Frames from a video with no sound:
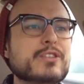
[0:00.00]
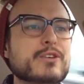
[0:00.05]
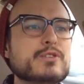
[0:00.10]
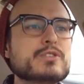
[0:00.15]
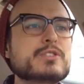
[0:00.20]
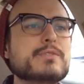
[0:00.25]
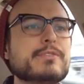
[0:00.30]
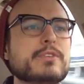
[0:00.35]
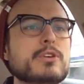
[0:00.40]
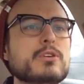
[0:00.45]

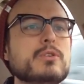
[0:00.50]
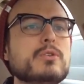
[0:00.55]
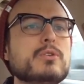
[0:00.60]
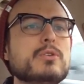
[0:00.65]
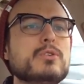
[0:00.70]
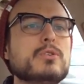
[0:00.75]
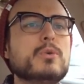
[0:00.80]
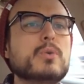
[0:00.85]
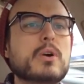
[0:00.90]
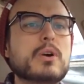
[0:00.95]
those of
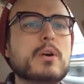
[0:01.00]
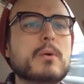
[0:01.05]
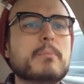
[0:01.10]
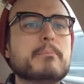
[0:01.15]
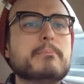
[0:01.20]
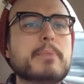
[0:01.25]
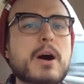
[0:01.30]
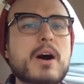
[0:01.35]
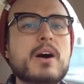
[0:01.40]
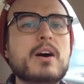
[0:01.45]
you who are
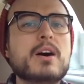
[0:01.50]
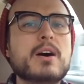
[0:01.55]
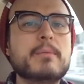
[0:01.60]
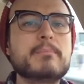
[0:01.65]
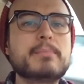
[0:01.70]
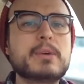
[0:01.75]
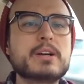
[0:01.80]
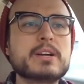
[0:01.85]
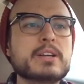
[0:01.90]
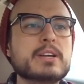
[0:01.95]
bah
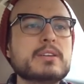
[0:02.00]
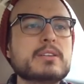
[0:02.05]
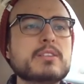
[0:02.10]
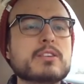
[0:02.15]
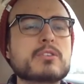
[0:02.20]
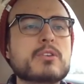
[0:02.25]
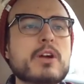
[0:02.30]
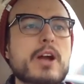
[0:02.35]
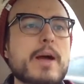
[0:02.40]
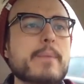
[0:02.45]

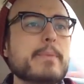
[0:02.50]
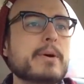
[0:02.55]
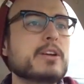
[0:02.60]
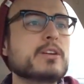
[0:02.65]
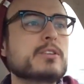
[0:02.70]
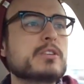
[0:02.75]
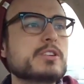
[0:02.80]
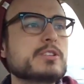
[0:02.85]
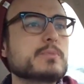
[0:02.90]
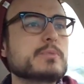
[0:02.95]
humbugging the crap
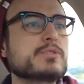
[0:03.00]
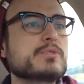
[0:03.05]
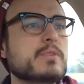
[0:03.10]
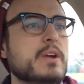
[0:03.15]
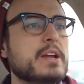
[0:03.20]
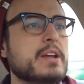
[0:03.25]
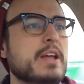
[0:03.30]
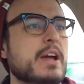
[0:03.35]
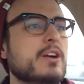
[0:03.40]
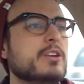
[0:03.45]
out of Christmas
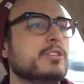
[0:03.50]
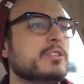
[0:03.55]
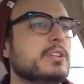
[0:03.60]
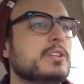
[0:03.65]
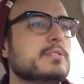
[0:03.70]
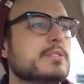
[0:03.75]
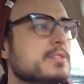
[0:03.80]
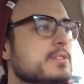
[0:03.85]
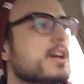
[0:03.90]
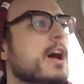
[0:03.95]
right now, you
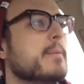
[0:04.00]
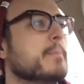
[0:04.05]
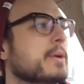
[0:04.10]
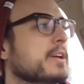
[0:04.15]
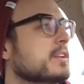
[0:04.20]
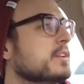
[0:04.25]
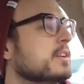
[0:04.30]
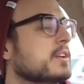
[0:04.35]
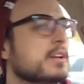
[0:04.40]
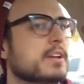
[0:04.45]
need to stop
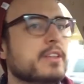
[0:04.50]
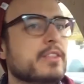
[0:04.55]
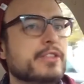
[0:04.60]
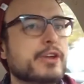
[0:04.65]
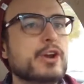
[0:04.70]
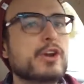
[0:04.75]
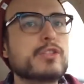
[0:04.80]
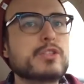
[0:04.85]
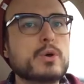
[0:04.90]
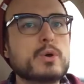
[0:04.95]
it.
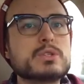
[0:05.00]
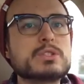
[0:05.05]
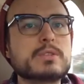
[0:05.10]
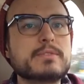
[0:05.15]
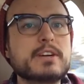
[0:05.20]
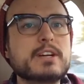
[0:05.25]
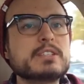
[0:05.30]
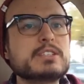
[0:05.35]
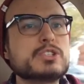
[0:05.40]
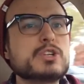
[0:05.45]
There are those
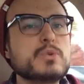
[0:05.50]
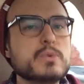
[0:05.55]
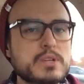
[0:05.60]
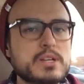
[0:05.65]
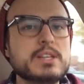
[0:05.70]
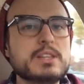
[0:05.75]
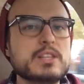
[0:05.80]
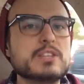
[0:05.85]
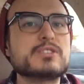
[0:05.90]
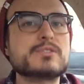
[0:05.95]
of us who
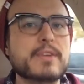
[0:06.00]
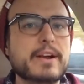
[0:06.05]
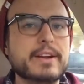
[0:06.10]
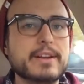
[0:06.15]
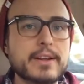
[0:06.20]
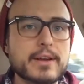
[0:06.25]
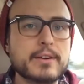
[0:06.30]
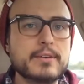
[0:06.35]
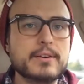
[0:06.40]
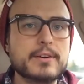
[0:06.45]
need this
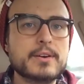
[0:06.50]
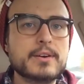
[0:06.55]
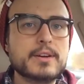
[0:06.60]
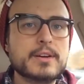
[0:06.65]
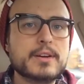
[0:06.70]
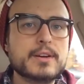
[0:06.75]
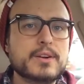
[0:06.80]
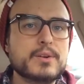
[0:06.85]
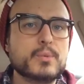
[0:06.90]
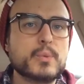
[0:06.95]
right now.
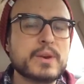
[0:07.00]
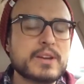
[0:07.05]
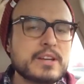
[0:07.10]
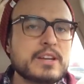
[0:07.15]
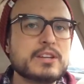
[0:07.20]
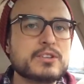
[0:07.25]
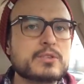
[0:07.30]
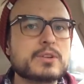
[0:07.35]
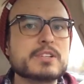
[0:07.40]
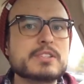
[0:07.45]
We
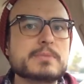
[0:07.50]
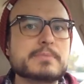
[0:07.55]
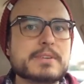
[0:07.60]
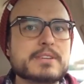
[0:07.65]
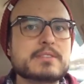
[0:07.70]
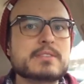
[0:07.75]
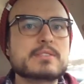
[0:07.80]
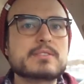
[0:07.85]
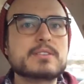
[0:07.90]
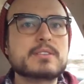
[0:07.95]
need
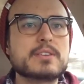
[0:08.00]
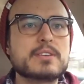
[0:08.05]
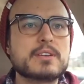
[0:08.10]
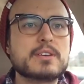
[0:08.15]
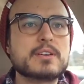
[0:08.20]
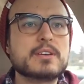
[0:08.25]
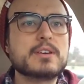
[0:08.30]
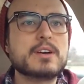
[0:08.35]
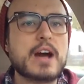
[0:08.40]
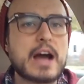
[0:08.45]
Christmas.
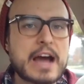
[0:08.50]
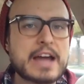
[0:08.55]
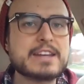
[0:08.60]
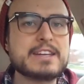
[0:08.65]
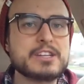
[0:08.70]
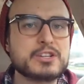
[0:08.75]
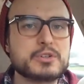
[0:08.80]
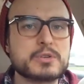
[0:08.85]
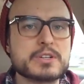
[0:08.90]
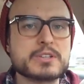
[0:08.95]
I
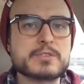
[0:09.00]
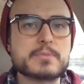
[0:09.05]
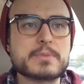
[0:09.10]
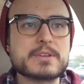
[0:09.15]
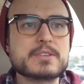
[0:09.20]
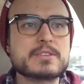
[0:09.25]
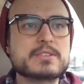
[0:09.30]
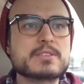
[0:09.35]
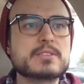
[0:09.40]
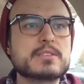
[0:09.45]
need
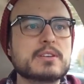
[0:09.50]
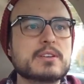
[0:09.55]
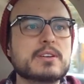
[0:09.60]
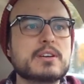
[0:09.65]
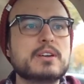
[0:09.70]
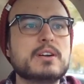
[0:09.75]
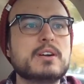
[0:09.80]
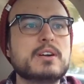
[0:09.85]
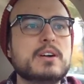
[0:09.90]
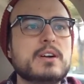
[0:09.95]
Christmas.
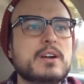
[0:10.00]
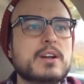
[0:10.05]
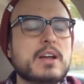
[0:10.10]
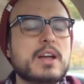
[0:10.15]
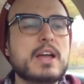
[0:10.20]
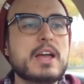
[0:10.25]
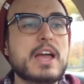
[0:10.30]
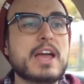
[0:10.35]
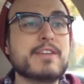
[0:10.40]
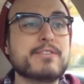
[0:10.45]

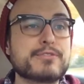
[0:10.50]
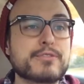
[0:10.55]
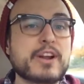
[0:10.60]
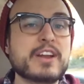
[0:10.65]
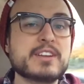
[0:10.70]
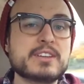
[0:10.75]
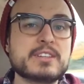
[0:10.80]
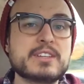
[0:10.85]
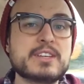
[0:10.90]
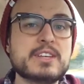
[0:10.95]
And
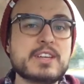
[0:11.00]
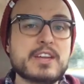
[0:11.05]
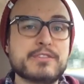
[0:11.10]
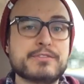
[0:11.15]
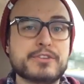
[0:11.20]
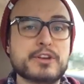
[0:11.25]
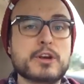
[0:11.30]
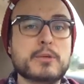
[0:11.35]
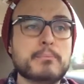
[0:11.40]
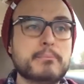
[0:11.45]
frankly,
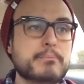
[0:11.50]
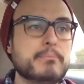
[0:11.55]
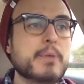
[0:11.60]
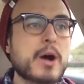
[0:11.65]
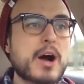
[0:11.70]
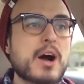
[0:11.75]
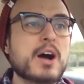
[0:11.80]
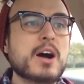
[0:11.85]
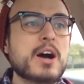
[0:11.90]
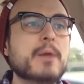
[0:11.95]
if you're
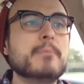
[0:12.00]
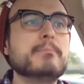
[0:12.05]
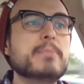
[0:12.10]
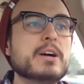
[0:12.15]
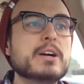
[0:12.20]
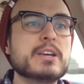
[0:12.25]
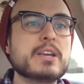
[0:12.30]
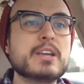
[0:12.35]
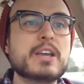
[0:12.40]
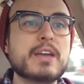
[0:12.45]
bah
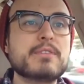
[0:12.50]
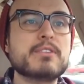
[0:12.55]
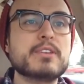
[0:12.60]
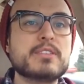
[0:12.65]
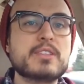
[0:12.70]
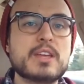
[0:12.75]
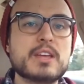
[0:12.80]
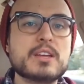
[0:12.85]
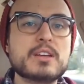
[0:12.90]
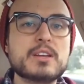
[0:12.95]
humbugging
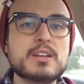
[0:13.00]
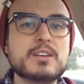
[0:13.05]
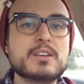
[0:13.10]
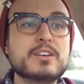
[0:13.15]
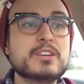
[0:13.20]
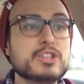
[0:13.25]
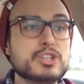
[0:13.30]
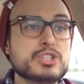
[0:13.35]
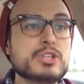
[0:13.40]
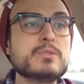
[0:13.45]
everything,
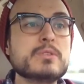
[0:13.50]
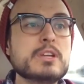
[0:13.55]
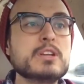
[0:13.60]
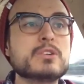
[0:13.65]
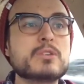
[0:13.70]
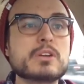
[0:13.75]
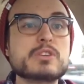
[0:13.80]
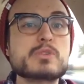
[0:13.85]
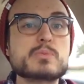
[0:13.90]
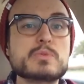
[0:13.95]
you
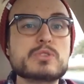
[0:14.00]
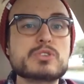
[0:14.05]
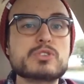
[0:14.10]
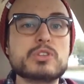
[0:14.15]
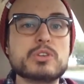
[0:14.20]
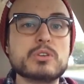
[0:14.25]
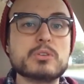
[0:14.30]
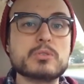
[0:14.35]
need Christmas